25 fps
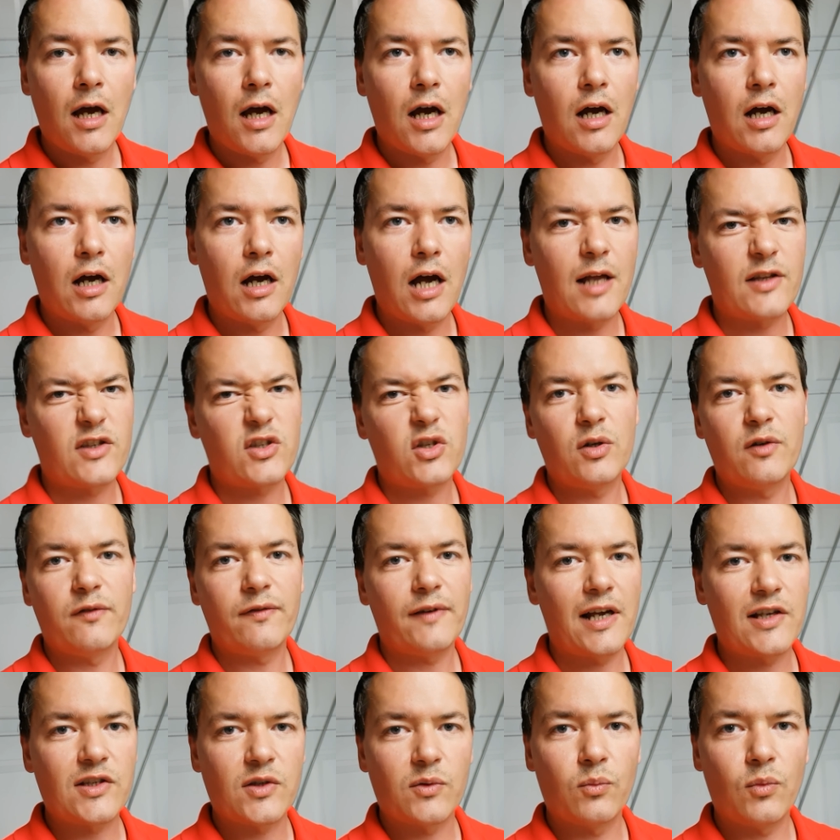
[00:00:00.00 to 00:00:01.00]
Uh, at two
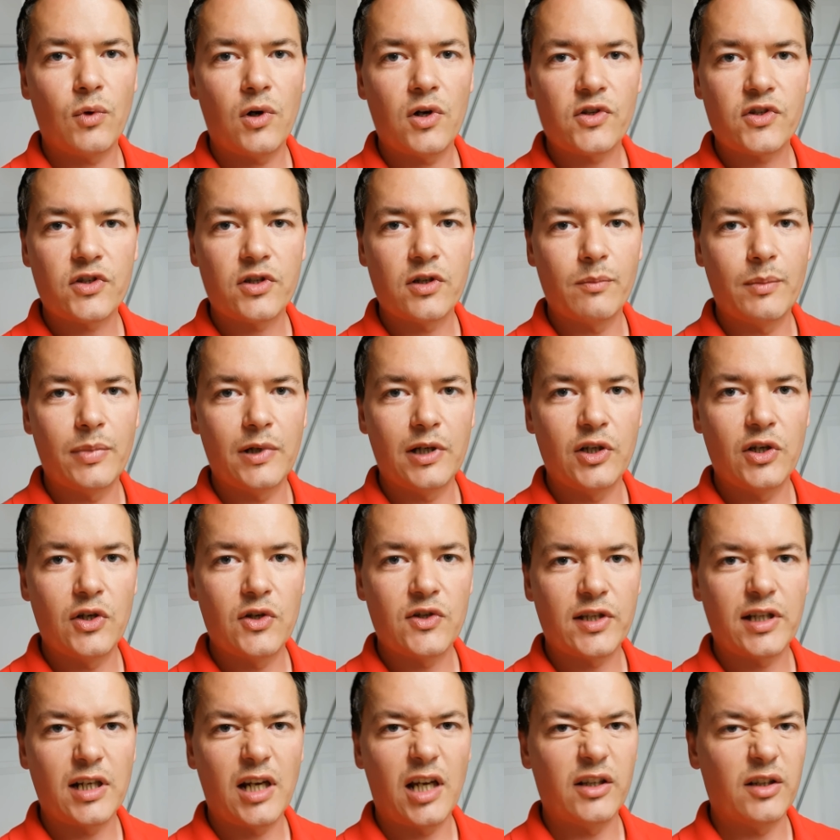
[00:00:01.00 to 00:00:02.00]
thousand watts, you'll be
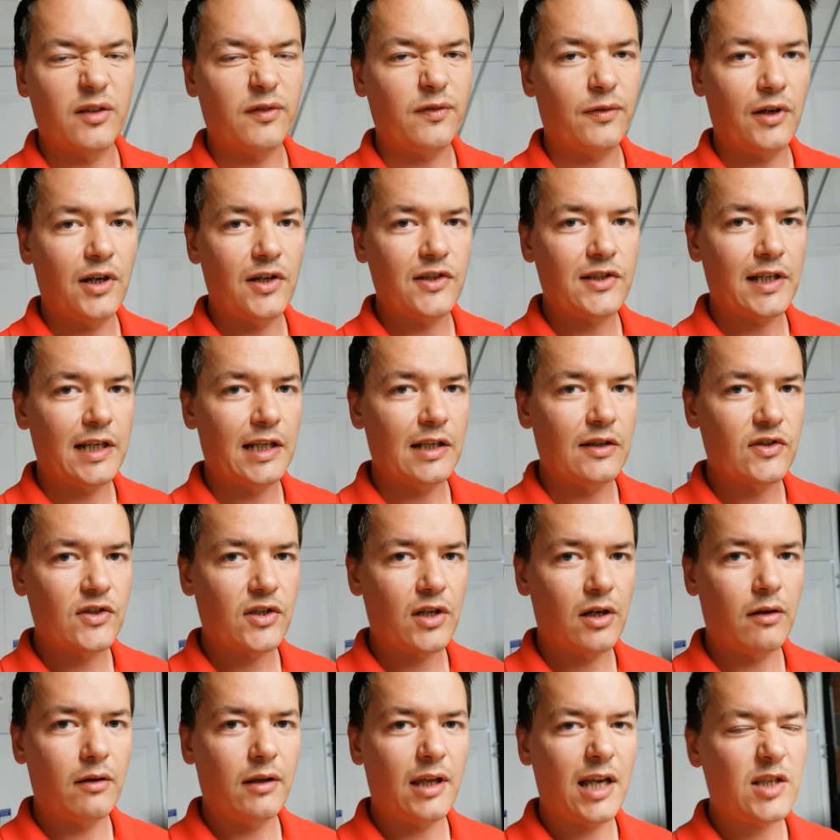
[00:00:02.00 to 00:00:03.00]
using under thirteen,
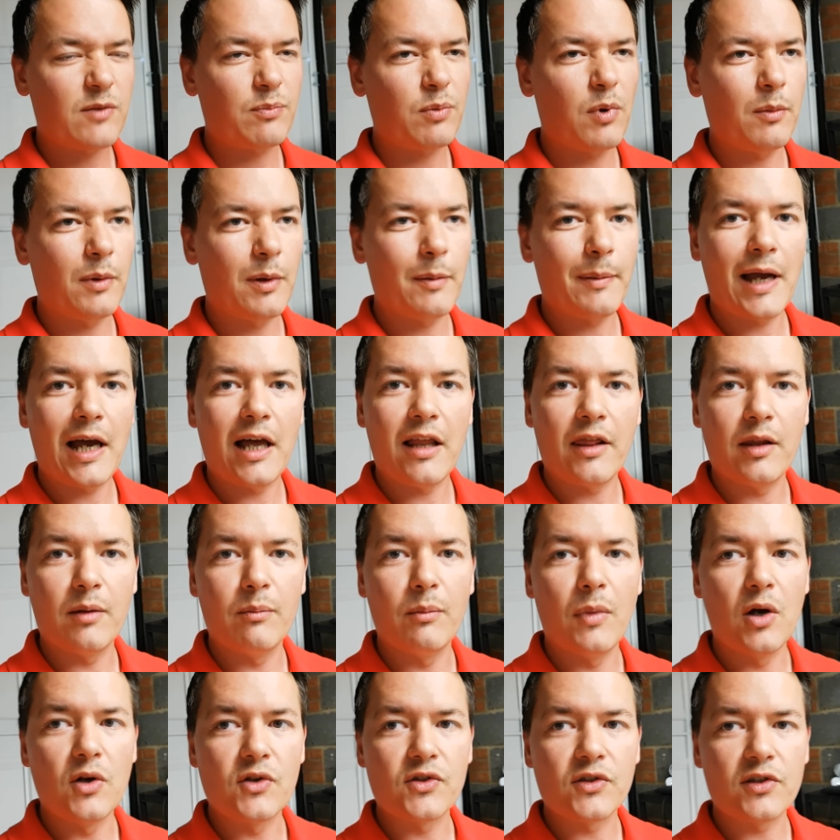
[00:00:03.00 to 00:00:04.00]
so that's probably about the
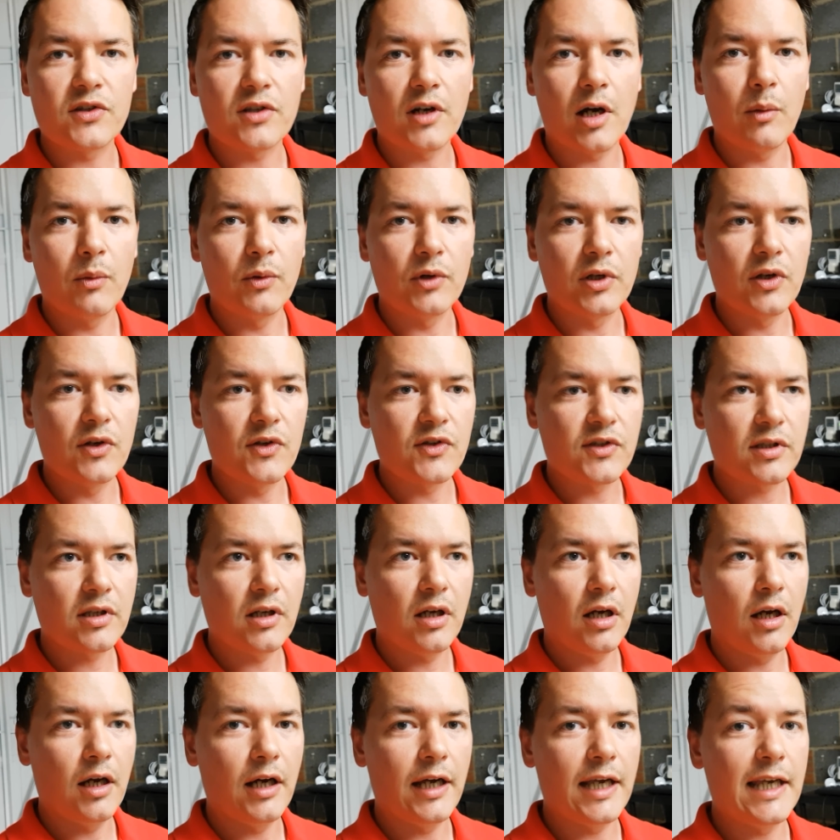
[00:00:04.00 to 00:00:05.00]
most as I will use
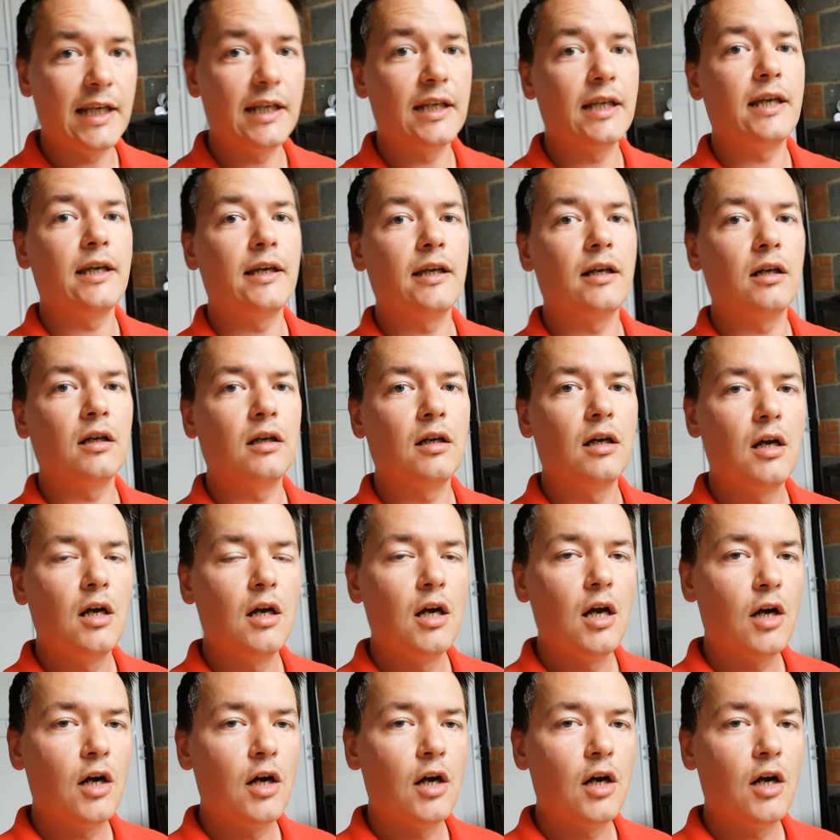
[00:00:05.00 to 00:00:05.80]
uh, in here.